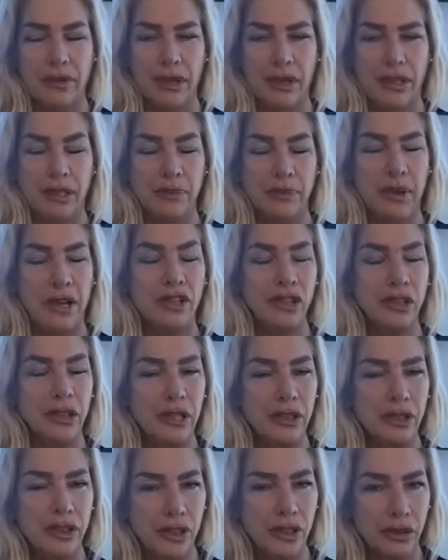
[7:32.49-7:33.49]
especially
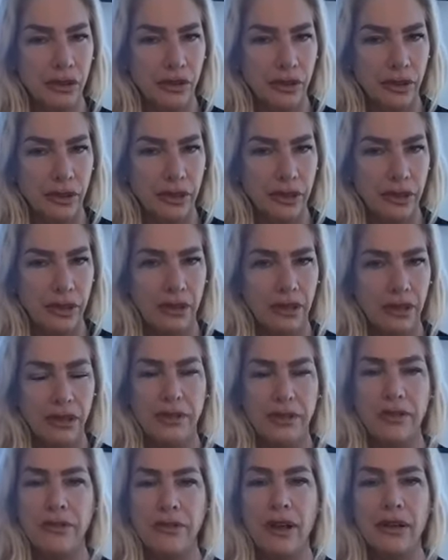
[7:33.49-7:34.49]
as children, it's
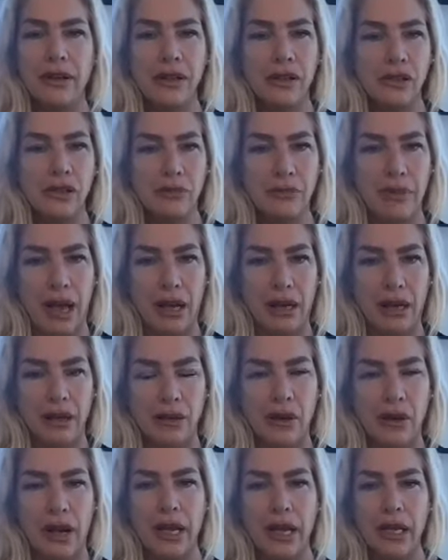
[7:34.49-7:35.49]
very traumatic,
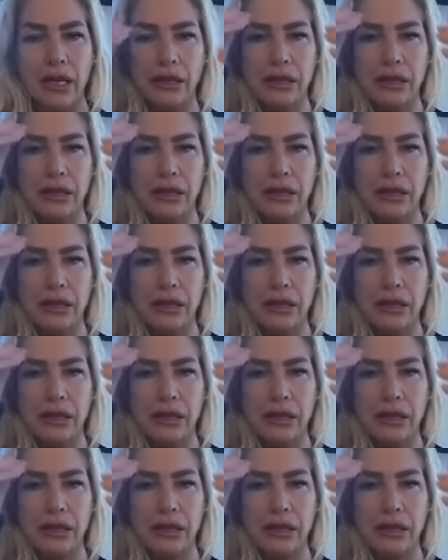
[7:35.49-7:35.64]
right?